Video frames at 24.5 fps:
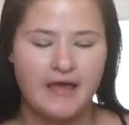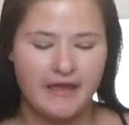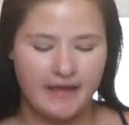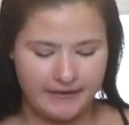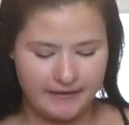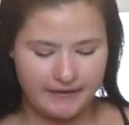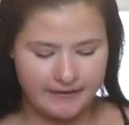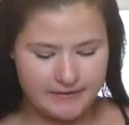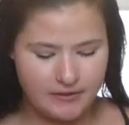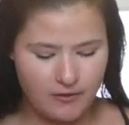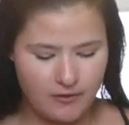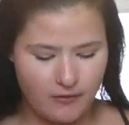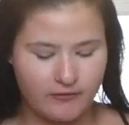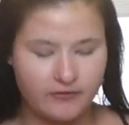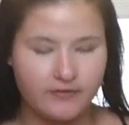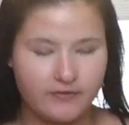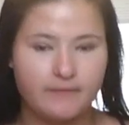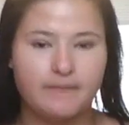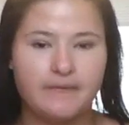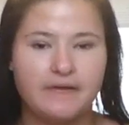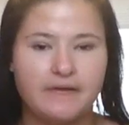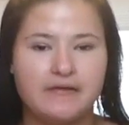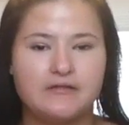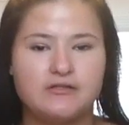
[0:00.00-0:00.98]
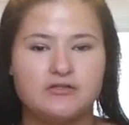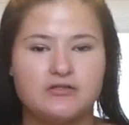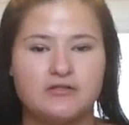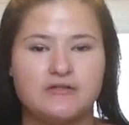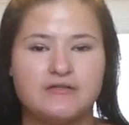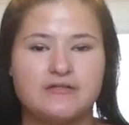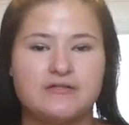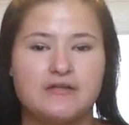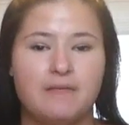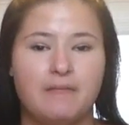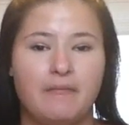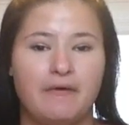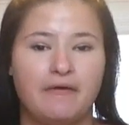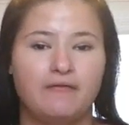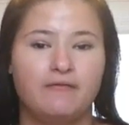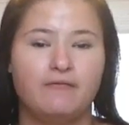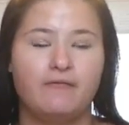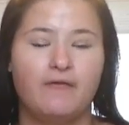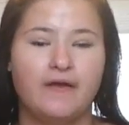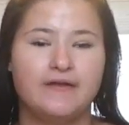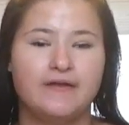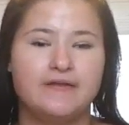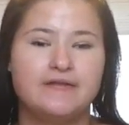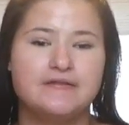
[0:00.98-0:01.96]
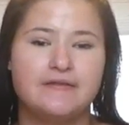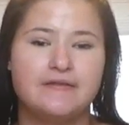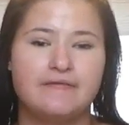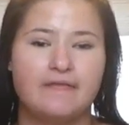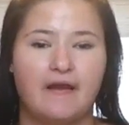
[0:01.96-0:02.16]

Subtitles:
it is going to be just some advice